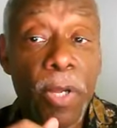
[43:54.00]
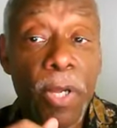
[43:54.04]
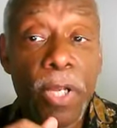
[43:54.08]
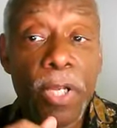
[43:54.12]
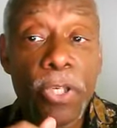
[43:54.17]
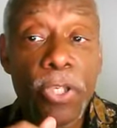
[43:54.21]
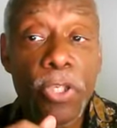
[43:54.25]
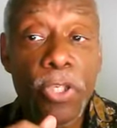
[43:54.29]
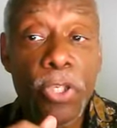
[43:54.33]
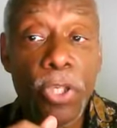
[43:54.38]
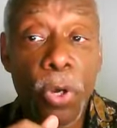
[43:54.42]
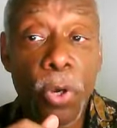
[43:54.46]

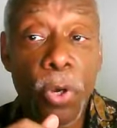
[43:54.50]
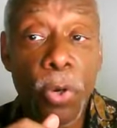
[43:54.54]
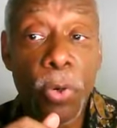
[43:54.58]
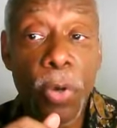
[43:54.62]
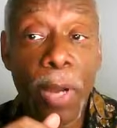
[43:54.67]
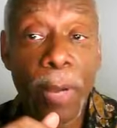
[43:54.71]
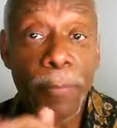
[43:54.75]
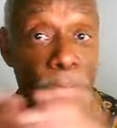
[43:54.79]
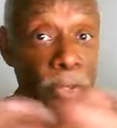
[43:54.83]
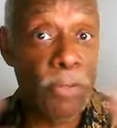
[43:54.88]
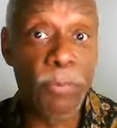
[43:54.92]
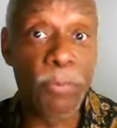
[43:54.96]
So
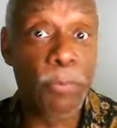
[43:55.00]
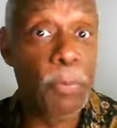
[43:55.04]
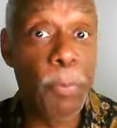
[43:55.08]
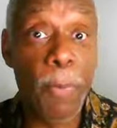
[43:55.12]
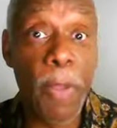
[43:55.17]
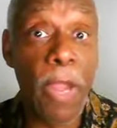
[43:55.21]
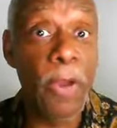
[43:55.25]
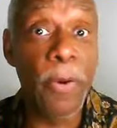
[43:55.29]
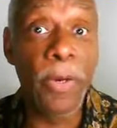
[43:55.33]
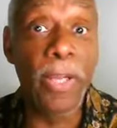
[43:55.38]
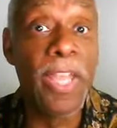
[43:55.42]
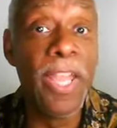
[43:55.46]
I'm just
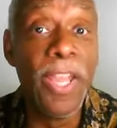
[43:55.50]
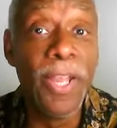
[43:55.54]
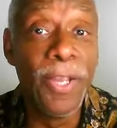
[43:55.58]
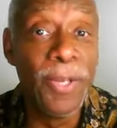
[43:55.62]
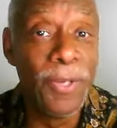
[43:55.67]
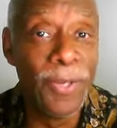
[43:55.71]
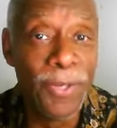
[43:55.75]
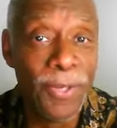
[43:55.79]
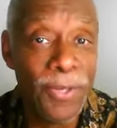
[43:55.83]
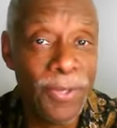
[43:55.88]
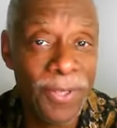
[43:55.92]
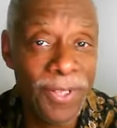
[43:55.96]
preparing
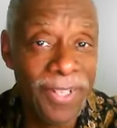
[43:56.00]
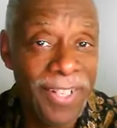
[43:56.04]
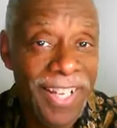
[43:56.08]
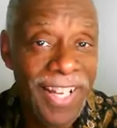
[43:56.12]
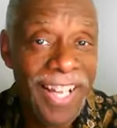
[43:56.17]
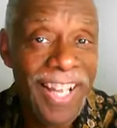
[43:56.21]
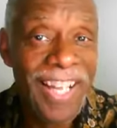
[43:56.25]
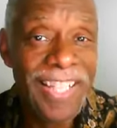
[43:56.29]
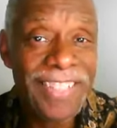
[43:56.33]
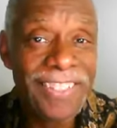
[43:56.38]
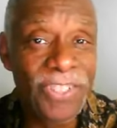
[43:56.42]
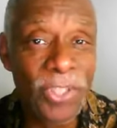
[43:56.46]
you.
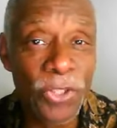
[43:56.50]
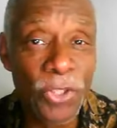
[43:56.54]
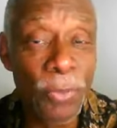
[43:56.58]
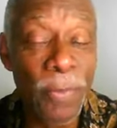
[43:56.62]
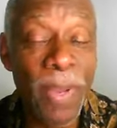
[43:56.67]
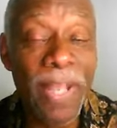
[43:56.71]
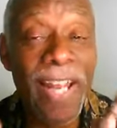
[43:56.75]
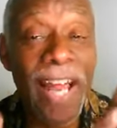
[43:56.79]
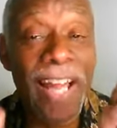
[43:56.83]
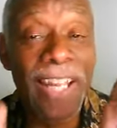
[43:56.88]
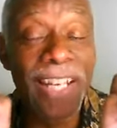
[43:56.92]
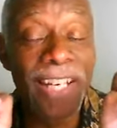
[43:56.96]
So you
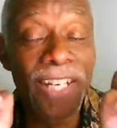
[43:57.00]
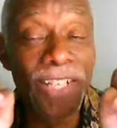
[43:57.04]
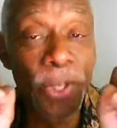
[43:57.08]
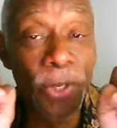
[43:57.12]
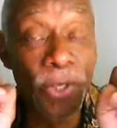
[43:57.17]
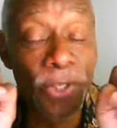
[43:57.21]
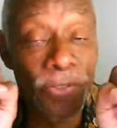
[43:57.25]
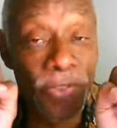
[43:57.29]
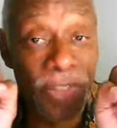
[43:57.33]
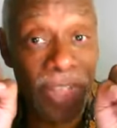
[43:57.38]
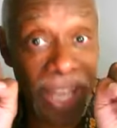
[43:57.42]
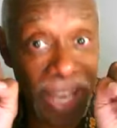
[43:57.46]
may not get a
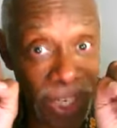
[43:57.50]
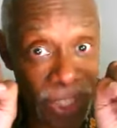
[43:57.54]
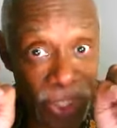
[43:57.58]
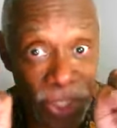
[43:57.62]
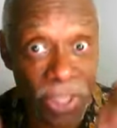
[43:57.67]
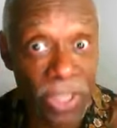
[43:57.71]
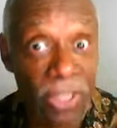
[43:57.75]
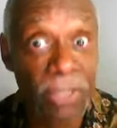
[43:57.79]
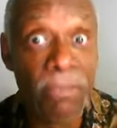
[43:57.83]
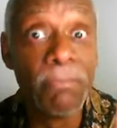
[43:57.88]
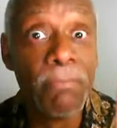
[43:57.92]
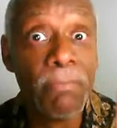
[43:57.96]

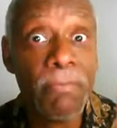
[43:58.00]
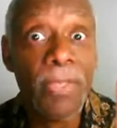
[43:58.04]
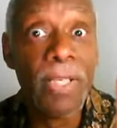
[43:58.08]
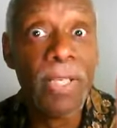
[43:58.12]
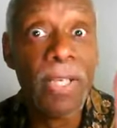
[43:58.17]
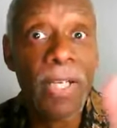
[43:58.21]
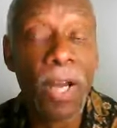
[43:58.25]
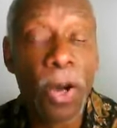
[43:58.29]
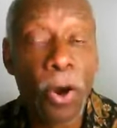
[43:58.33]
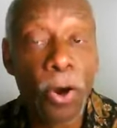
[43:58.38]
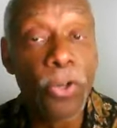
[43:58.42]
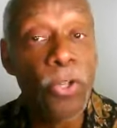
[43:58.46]
notification,
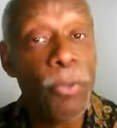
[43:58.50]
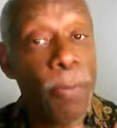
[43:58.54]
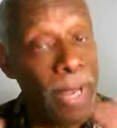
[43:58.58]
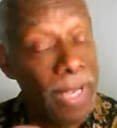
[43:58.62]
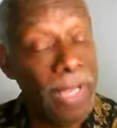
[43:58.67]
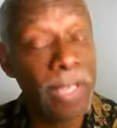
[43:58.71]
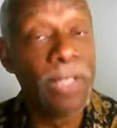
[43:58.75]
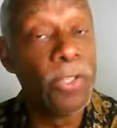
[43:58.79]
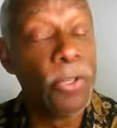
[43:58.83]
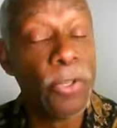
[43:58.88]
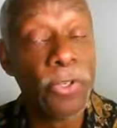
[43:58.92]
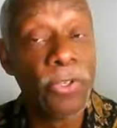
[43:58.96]
or you may
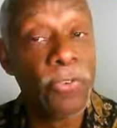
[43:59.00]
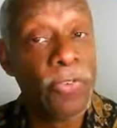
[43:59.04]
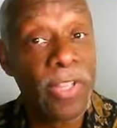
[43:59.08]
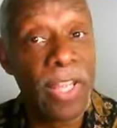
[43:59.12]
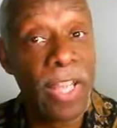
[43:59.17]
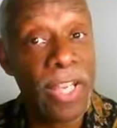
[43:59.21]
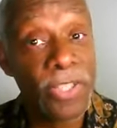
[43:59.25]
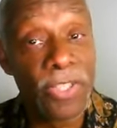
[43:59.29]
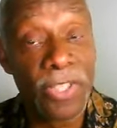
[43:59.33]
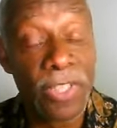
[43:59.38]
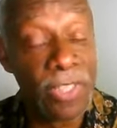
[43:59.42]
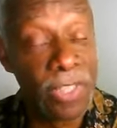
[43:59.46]
get a
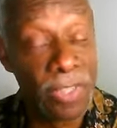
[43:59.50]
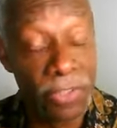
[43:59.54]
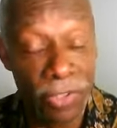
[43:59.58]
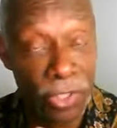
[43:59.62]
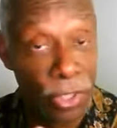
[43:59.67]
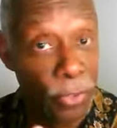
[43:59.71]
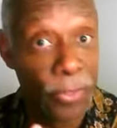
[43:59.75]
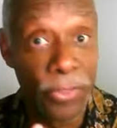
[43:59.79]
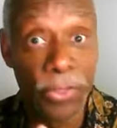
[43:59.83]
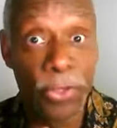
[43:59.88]
notification at, you know, at